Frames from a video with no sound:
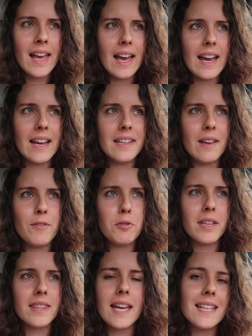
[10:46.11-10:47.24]
And if you
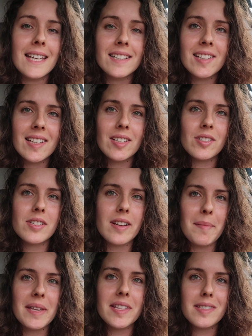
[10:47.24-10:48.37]
get that inkling in your
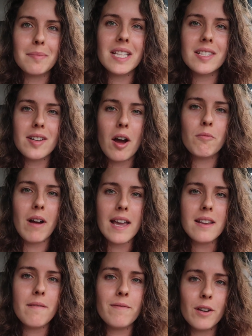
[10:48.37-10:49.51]
stomach that something's not
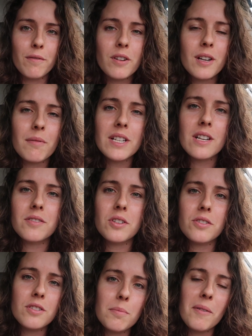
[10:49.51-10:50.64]
right, feel free to reach out to
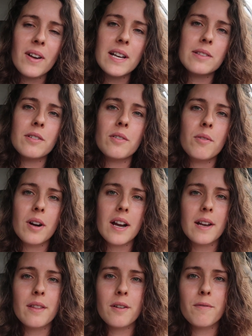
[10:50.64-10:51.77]
your supervisor or
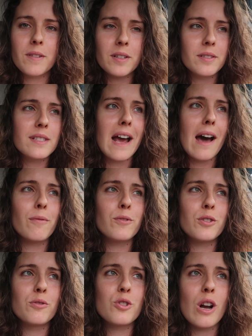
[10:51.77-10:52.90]
another field staff
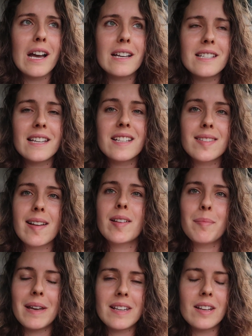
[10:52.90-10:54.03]
to try to get a second
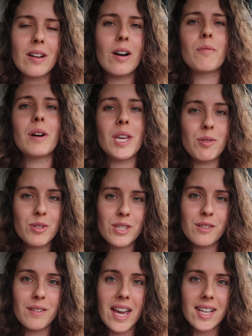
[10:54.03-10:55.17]
opinion on what you should
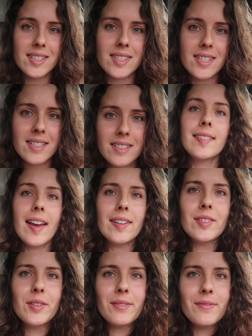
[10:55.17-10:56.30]
do next. Can
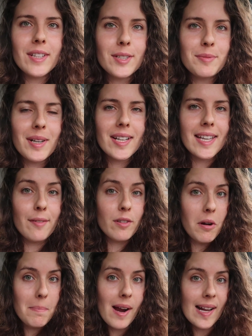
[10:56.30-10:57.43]
you do field work if you
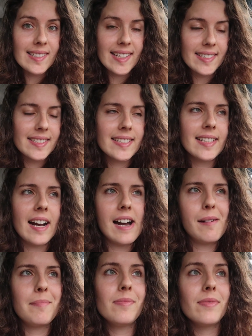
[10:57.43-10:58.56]
are pregnant?
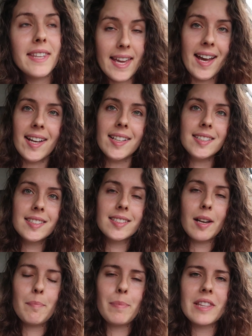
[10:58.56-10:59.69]
Um, yes,
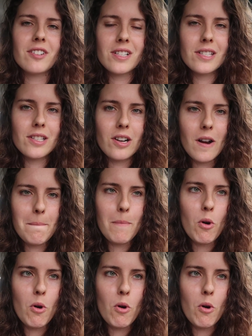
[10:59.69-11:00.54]
but there's a certain